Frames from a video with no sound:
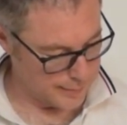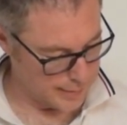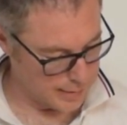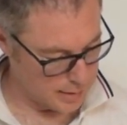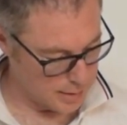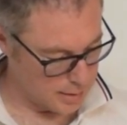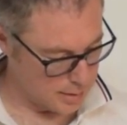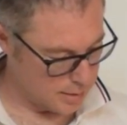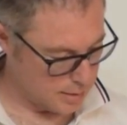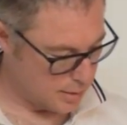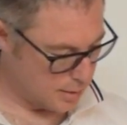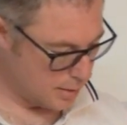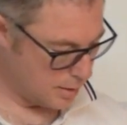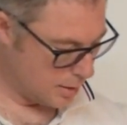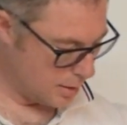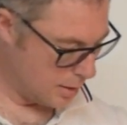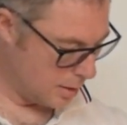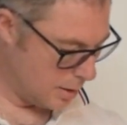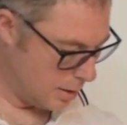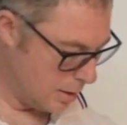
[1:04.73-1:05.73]
filler
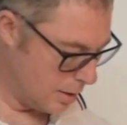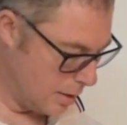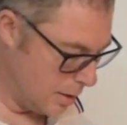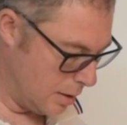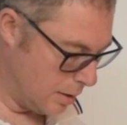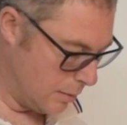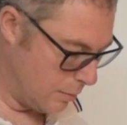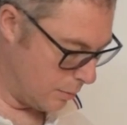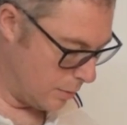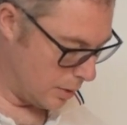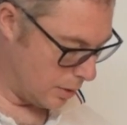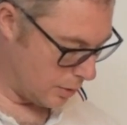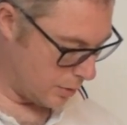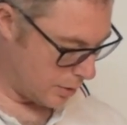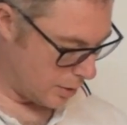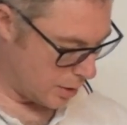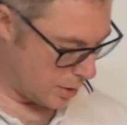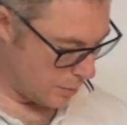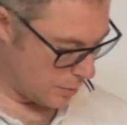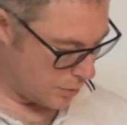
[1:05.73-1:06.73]

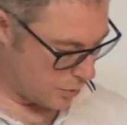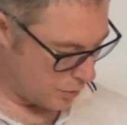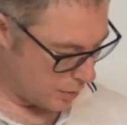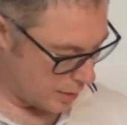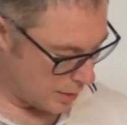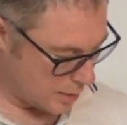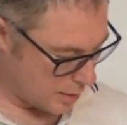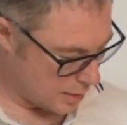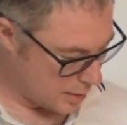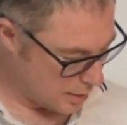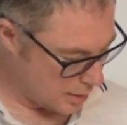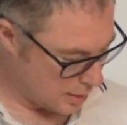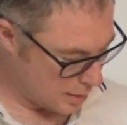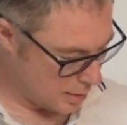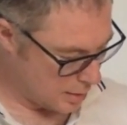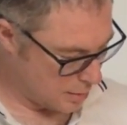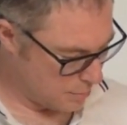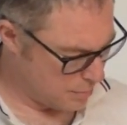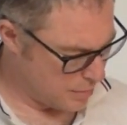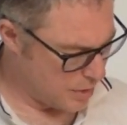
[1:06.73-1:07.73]
will do you a treat.
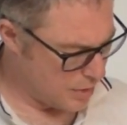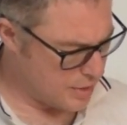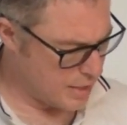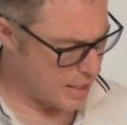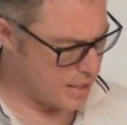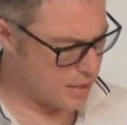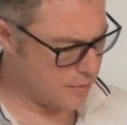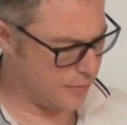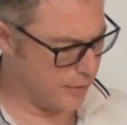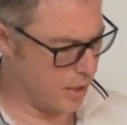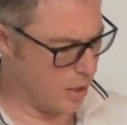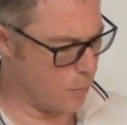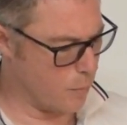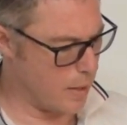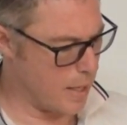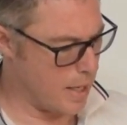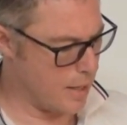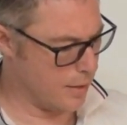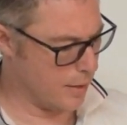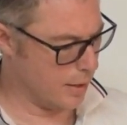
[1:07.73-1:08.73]
But you tend to
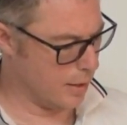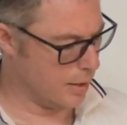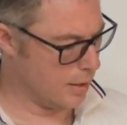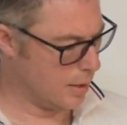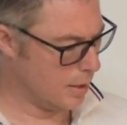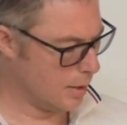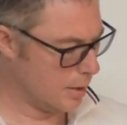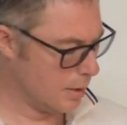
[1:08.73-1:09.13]
find where the